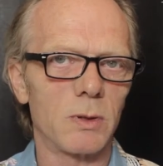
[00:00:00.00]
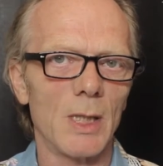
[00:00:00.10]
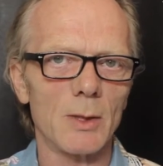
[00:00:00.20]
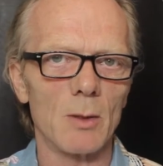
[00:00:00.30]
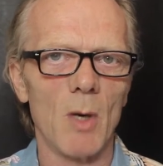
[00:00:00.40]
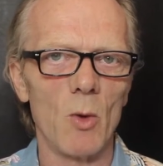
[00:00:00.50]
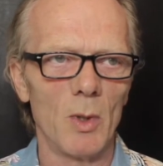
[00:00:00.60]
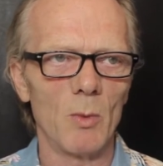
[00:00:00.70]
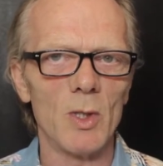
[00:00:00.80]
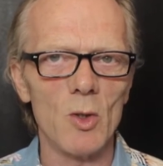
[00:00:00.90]
that's the
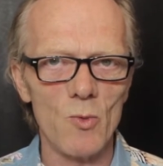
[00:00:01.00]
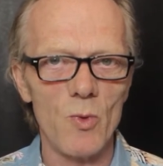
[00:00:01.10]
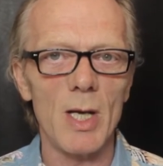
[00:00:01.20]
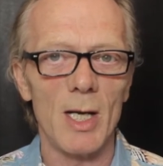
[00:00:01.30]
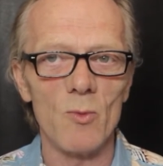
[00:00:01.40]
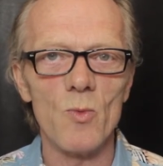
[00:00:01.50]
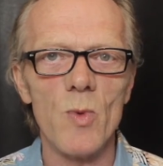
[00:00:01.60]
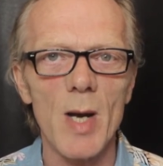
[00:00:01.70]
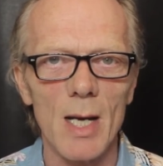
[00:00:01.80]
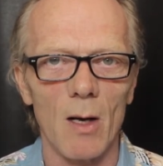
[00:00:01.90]
moment when you really
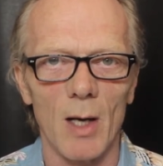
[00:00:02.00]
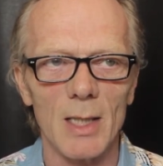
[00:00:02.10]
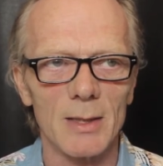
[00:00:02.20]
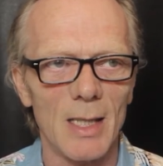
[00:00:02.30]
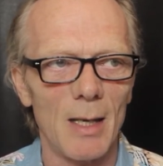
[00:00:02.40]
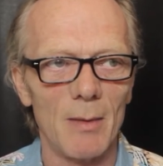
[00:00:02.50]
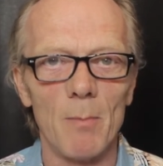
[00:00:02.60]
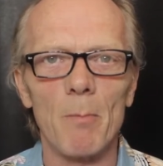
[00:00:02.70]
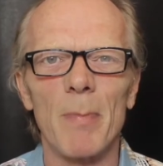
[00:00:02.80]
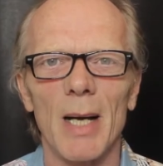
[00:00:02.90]
realize how
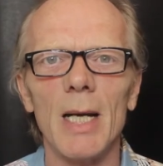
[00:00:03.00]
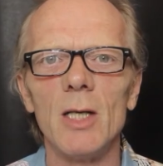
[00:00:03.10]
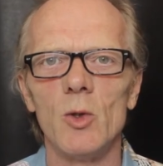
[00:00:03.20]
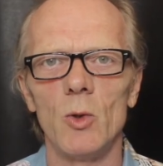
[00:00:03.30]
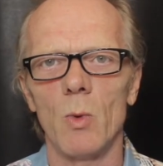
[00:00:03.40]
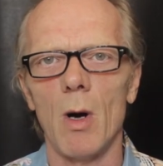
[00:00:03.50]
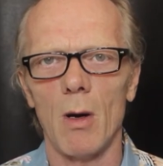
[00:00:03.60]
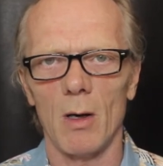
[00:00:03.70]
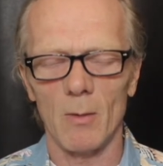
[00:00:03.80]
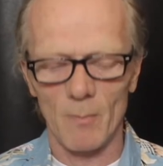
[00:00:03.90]
in pain you
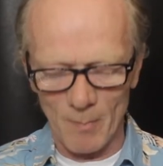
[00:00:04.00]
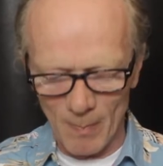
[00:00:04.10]
are.